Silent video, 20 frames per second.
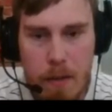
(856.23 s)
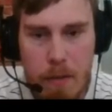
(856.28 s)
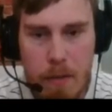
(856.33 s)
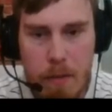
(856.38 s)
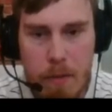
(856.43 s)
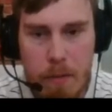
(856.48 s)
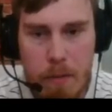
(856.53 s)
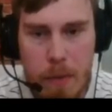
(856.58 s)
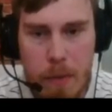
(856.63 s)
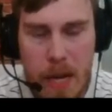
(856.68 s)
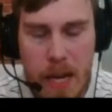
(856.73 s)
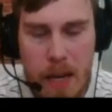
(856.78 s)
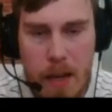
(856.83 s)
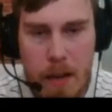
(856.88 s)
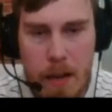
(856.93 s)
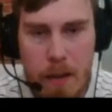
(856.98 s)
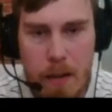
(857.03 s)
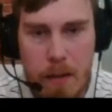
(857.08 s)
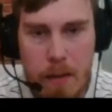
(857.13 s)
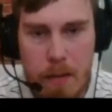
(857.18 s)
black
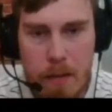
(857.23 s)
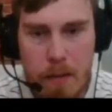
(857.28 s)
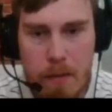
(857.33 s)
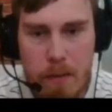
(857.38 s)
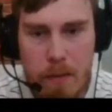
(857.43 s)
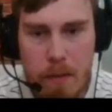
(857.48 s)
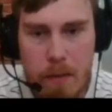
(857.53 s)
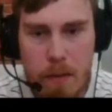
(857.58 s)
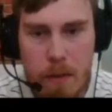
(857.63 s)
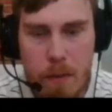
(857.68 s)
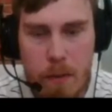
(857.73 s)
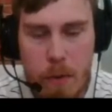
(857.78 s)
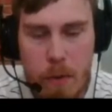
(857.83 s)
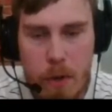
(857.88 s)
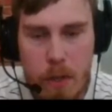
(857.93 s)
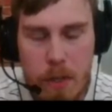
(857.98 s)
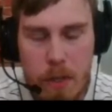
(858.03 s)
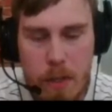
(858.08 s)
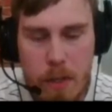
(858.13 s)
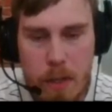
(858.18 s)
can
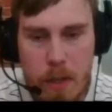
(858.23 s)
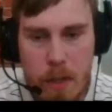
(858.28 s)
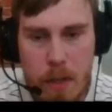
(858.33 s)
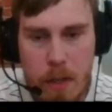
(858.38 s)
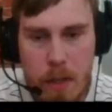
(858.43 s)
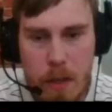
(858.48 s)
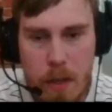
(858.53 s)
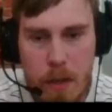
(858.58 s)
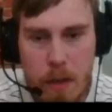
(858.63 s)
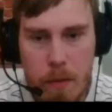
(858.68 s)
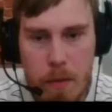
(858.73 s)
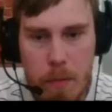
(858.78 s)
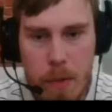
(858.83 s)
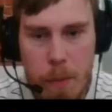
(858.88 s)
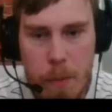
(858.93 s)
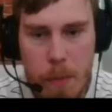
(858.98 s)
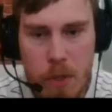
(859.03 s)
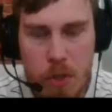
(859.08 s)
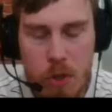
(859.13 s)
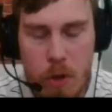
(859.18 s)
avoid the
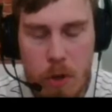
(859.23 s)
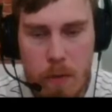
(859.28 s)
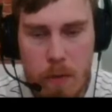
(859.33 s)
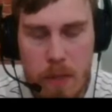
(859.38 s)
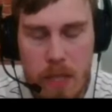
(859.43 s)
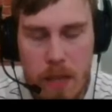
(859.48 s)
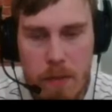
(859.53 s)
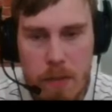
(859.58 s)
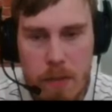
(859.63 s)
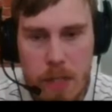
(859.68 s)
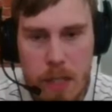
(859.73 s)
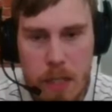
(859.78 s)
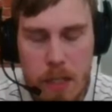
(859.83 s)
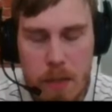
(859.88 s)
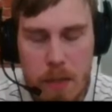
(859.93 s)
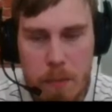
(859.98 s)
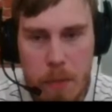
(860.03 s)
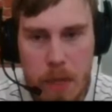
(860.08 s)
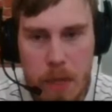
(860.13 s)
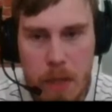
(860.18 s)
perpetual with f6, but